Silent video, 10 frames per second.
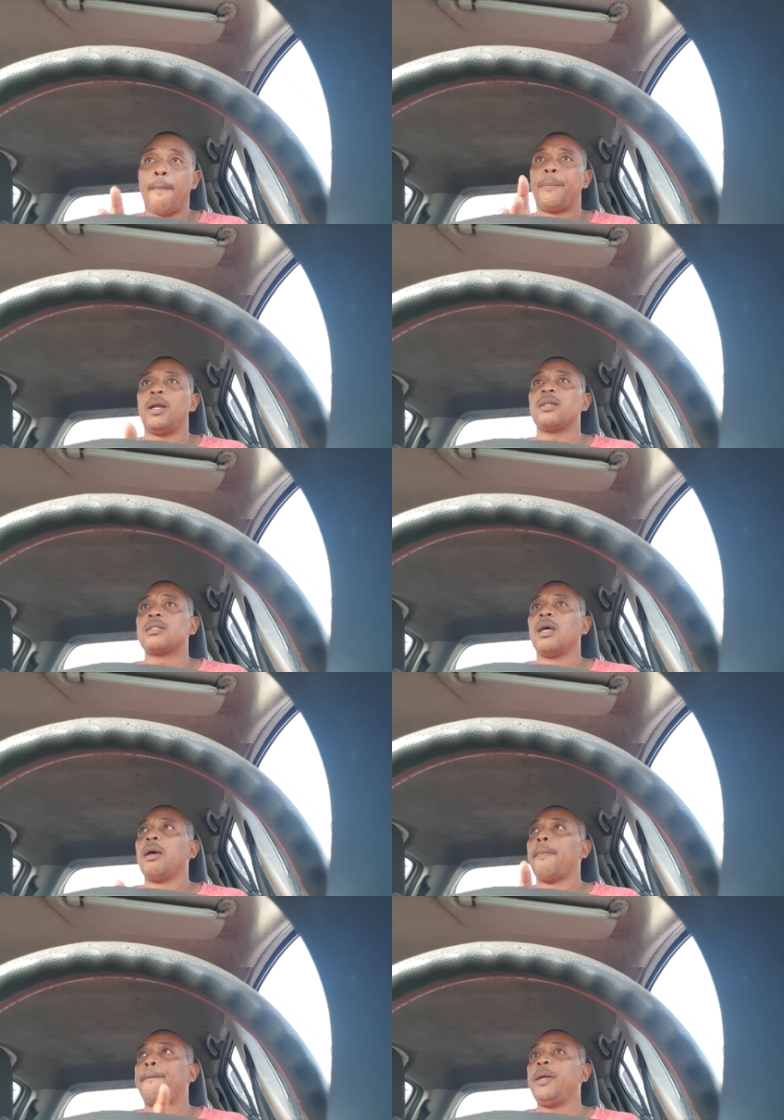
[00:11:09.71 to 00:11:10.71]
Plus,
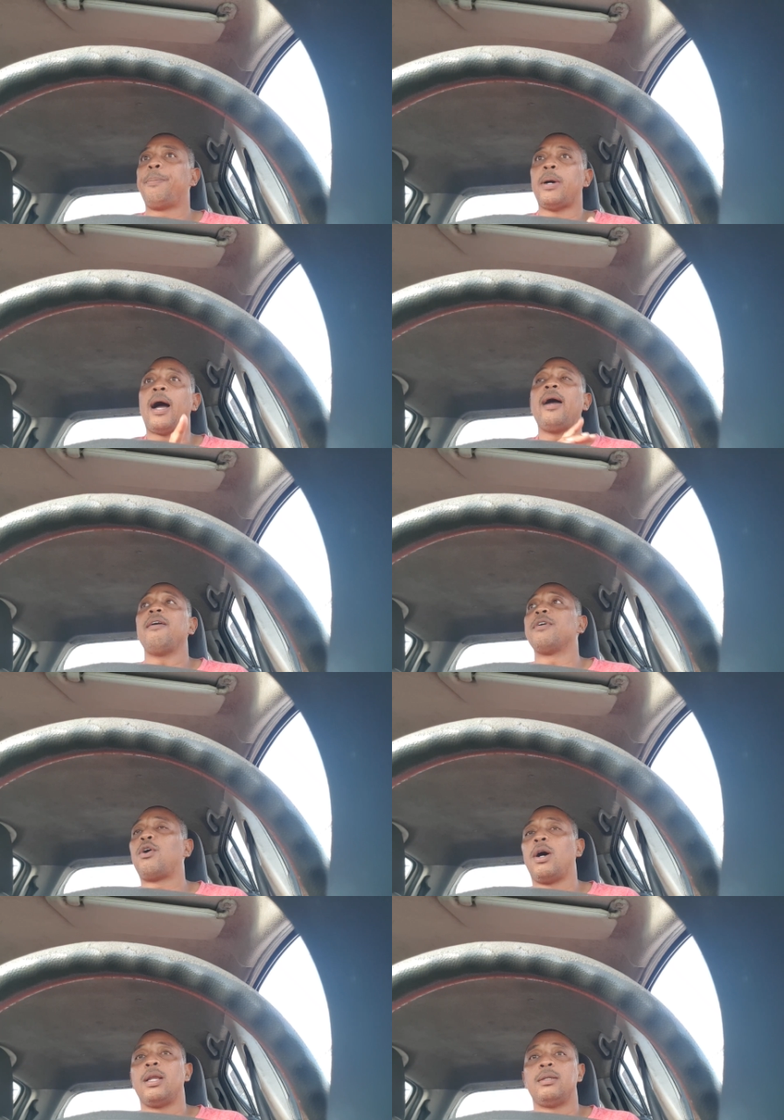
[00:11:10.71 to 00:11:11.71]
I even
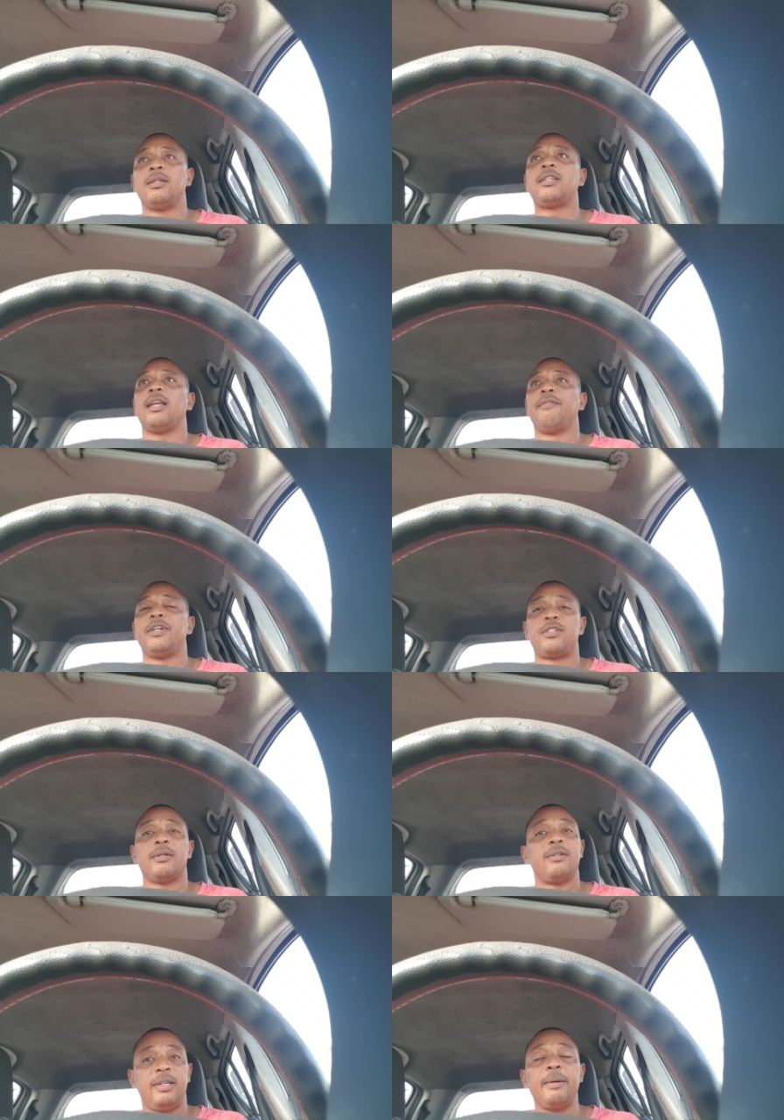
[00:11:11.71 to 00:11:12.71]
call the television
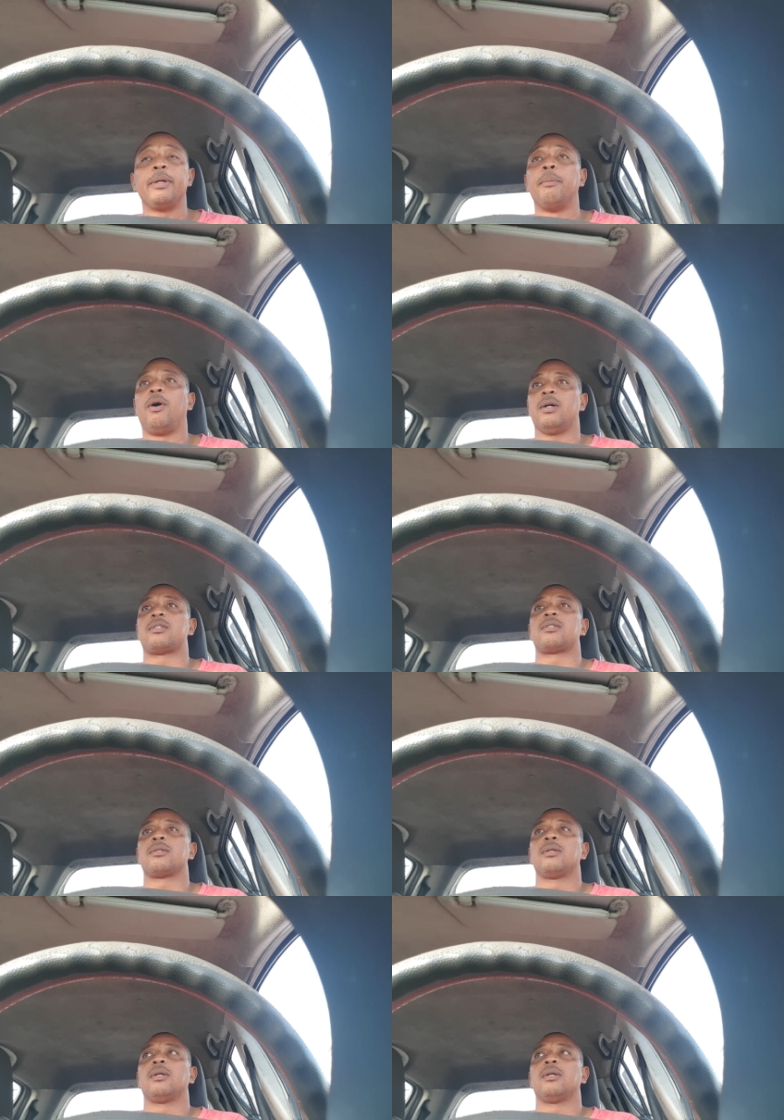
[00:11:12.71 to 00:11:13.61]
the demon box.